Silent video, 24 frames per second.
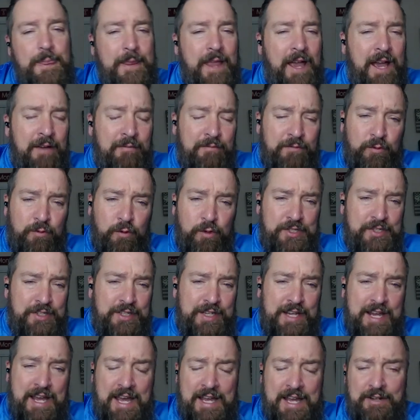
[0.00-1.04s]

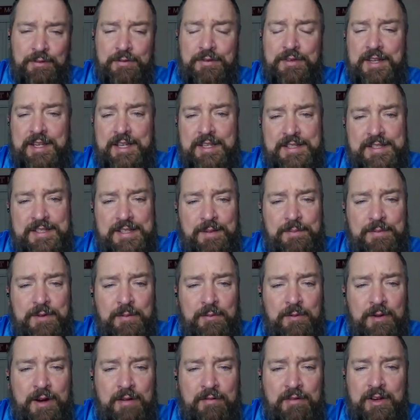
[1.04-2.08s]
Unfortunately, I don't think it's
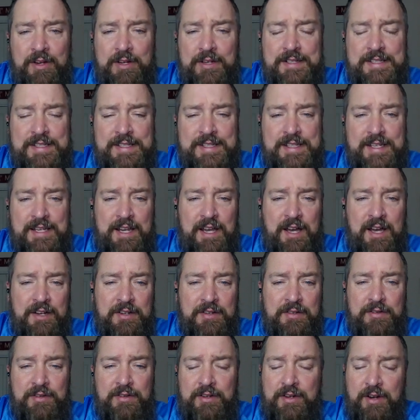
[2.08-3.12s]
something we're ever going to see
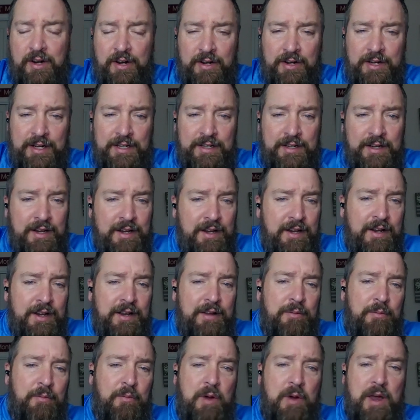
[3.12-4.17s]
under the current
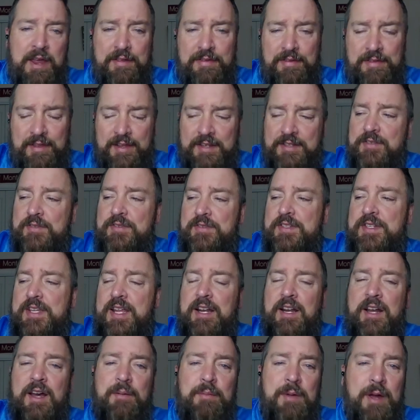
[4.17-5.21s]
way things are
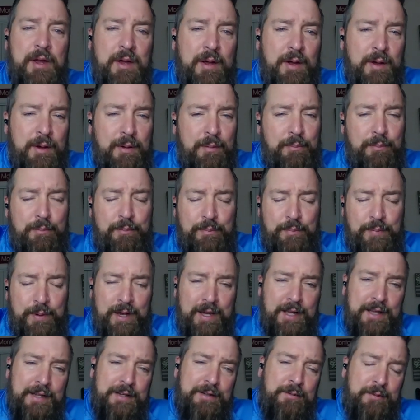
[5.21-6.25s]
set up.
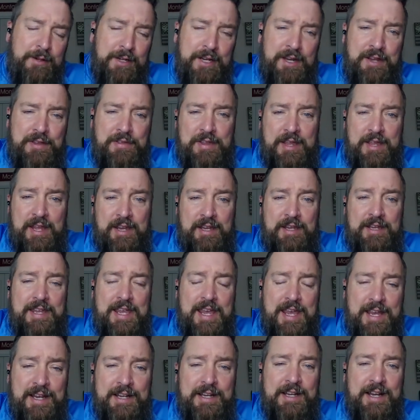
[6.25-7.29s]
But what do you think?
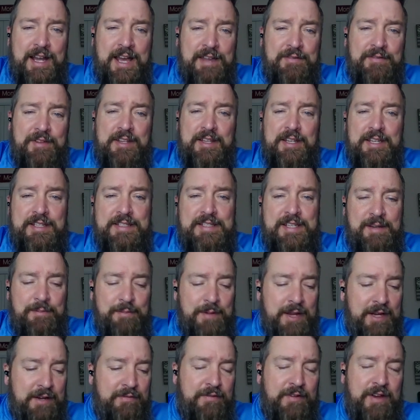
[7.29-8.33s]
Can an Ivy League team
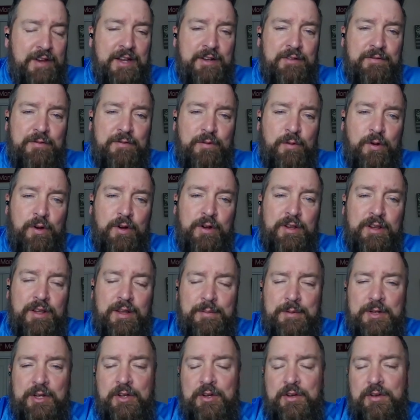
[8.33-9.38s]
make a Final Four?
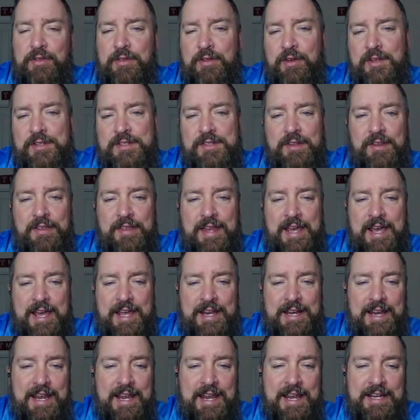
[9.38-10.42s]
Let me know your thoughts on
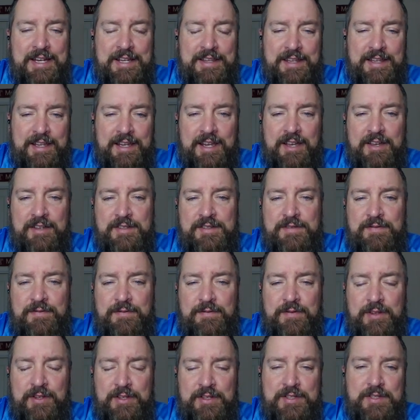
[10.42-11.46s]
that. Anything else
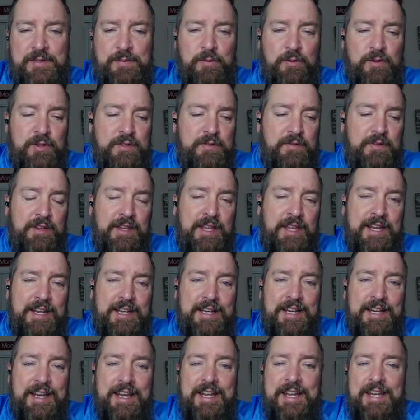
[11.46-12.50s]
Philly sports
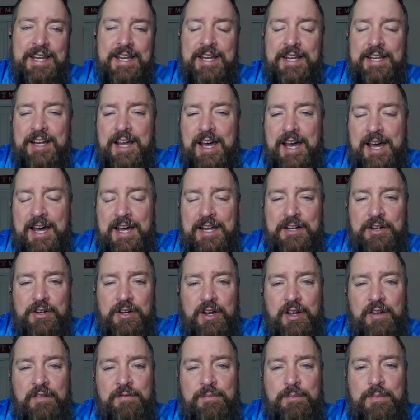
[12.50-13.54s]
related in honor
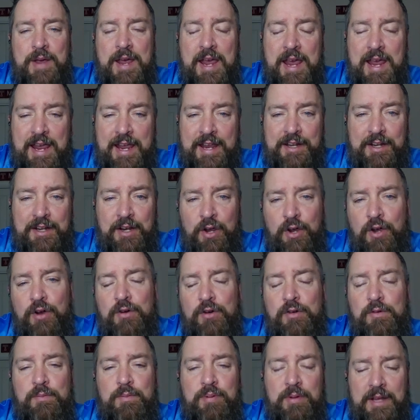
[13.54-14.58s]
of Penn,
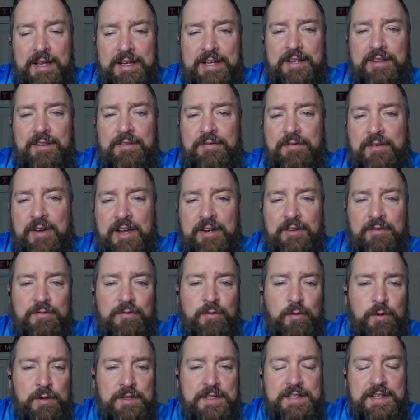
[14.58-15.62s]
who played in the Final
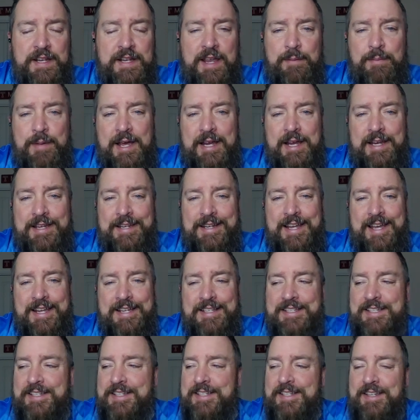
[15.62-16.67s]
Four today back in
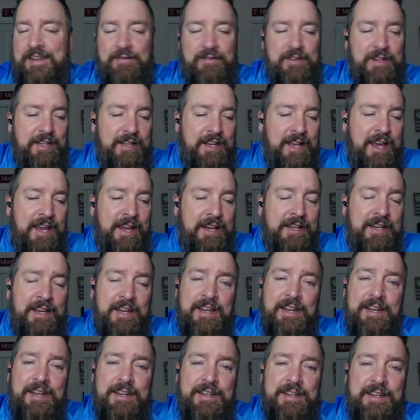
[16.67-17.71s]
1979,
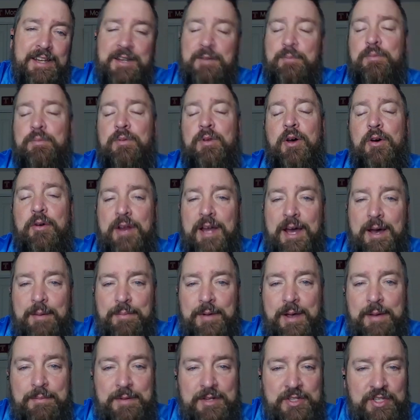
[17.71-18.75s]
getting blown out
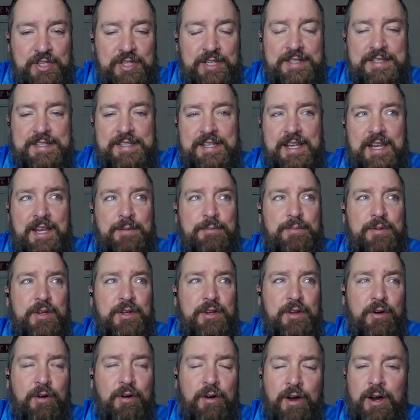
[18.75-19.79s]
by Michigan State, but
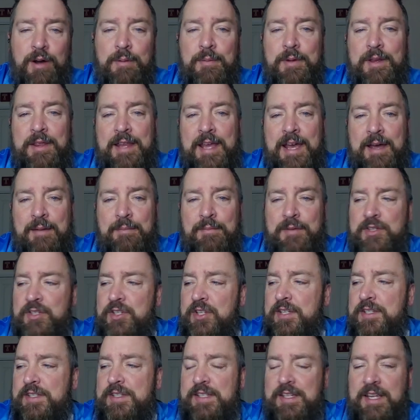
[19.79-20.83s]
no harm in that.
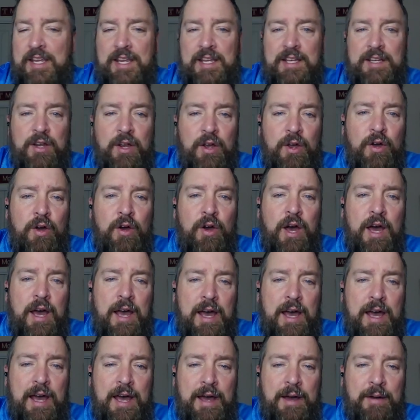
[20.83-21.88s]
Michigan State
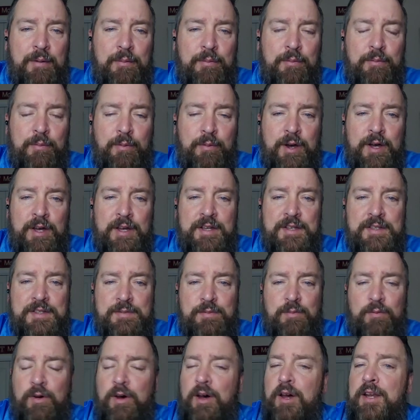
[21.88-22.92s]
was
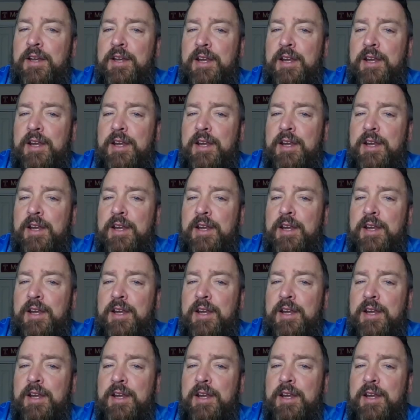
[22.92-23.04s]
one